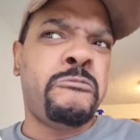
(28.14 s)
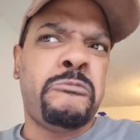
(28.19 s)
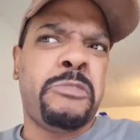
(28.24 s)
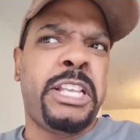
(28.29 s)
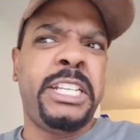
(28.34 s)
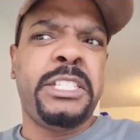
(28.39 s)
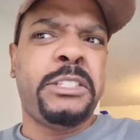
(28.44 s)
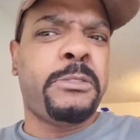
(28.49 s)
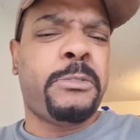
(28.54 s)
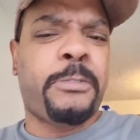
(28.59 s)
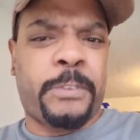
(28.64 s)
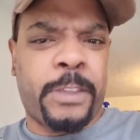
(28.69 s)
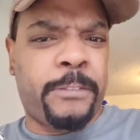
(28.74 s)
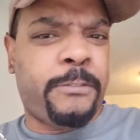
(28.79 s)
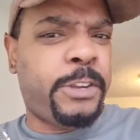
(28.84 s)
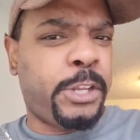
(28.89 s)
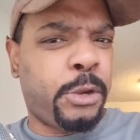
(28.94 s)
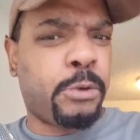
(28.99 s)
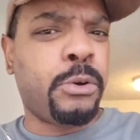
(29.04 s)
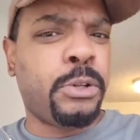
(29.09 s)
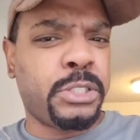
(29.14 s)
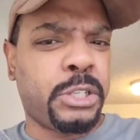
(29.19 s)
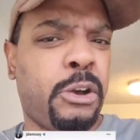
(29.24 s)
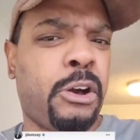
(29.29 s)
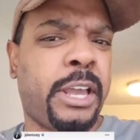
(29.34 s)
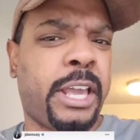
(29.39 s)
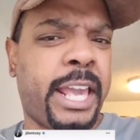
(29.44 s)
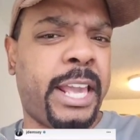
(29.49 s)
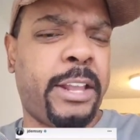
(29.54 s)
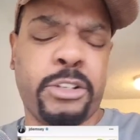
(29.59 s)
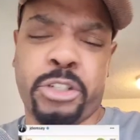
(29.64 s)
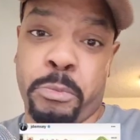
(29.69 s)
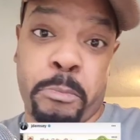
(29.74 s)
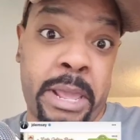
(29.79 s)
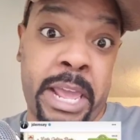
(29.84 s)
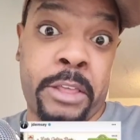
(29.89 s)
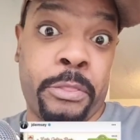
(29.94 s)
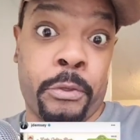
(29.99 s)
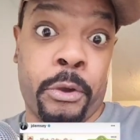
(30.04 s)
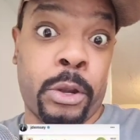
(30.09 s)
this 50 year old Caucasian
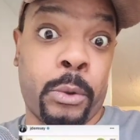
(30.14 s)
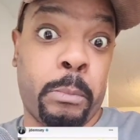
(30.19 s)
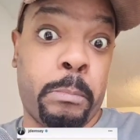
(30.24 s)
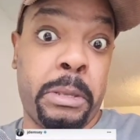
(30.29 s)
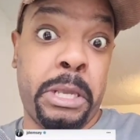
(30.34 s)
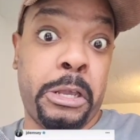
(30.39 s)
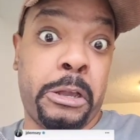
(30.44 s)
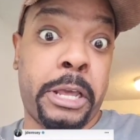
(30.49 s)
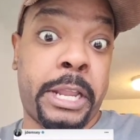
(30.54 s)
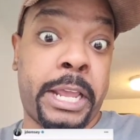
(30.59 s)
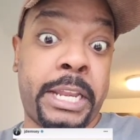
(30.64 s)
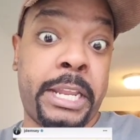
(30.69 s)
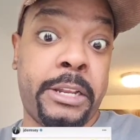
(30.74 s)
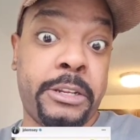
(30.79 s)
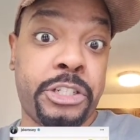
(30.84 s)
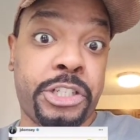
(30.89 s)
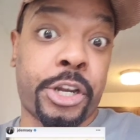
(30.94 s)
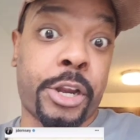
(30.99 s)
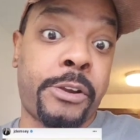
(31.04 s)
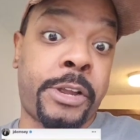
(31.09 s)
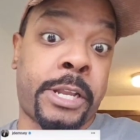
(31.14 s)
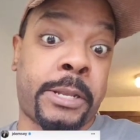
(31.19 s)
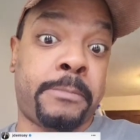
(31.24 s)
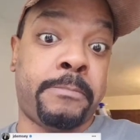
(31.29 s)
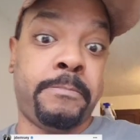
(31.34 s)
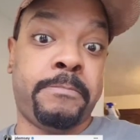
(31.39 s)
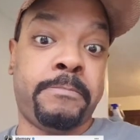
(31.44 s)
man thought it would be a good idea to share it.